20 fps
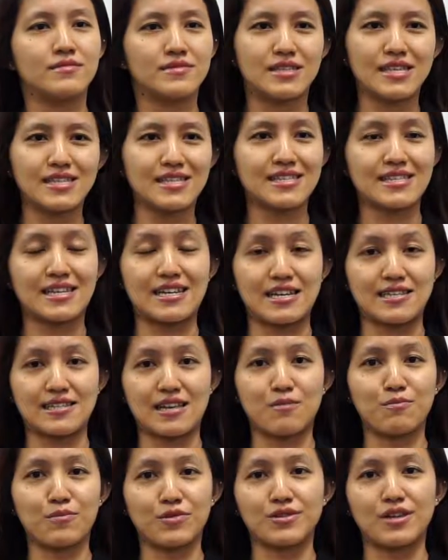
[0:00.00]
this is an
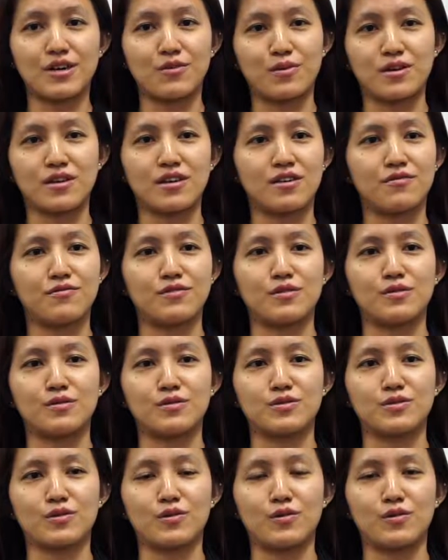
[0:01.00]
example that we gave you.
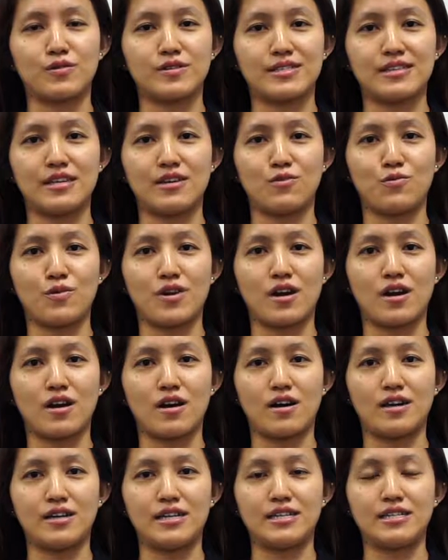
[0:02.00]
So say we
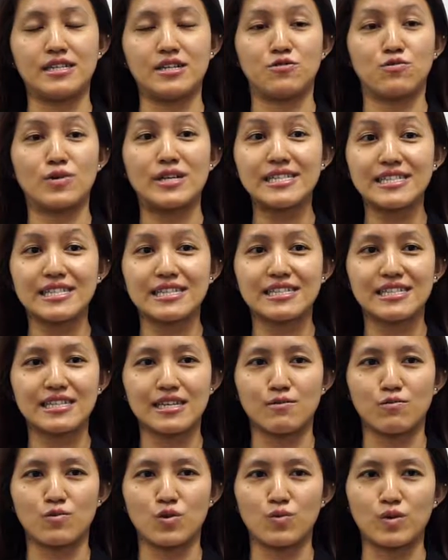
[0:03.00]
are in a racing
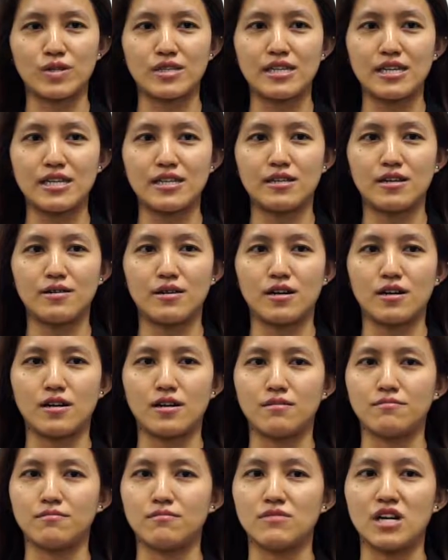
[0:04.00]
team, you will need
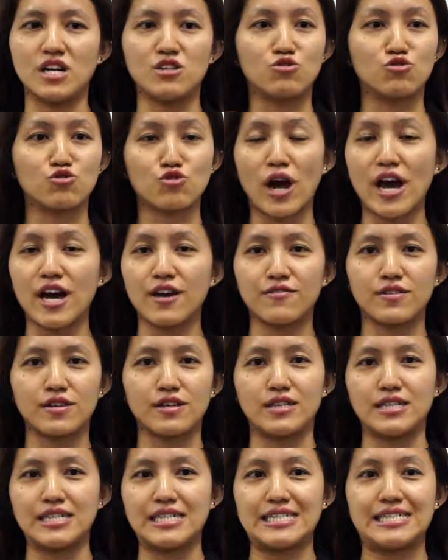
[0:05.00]
a
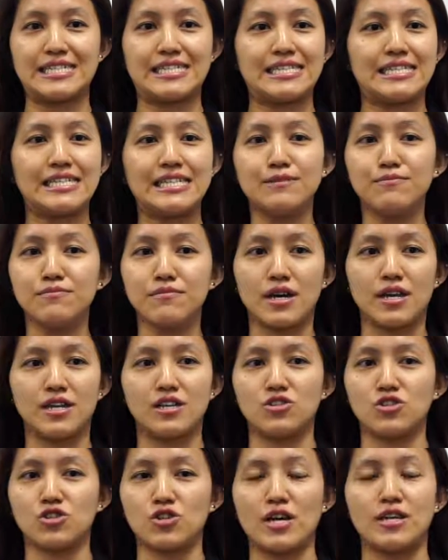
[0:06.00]
driver, a team
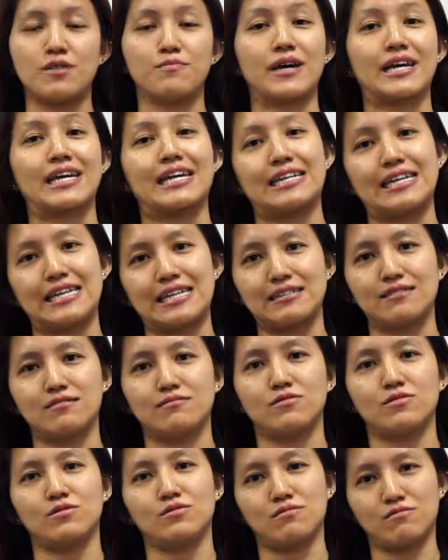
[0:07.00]
manager, and a mechanic,
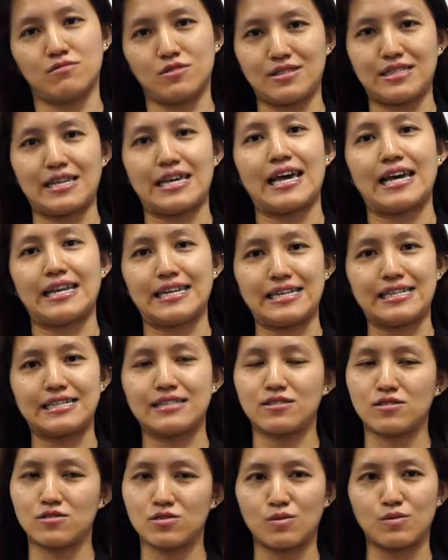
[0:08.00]
to say at
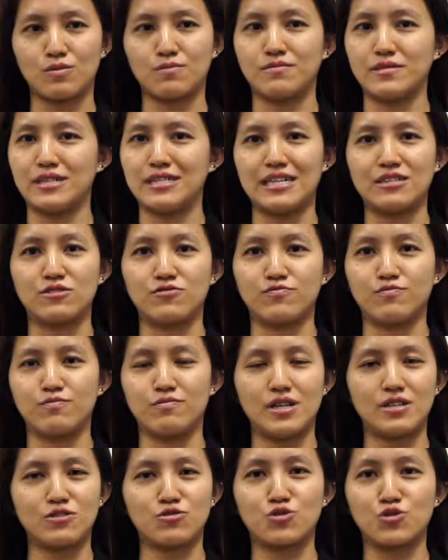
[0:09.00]
least. So
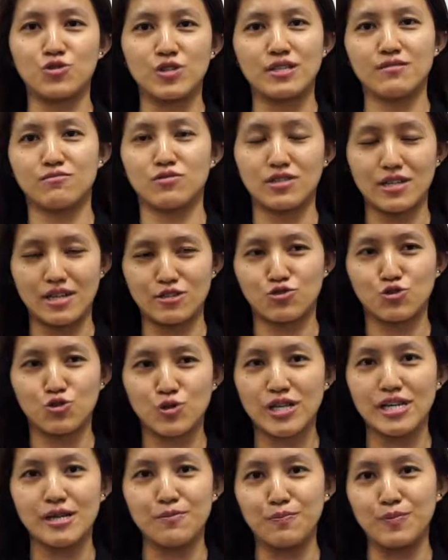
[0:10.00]
a
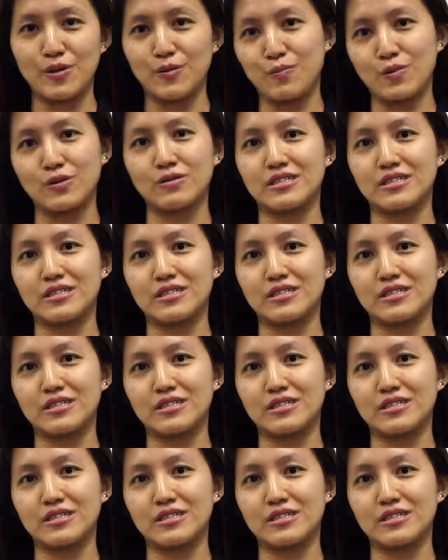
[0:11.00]
three people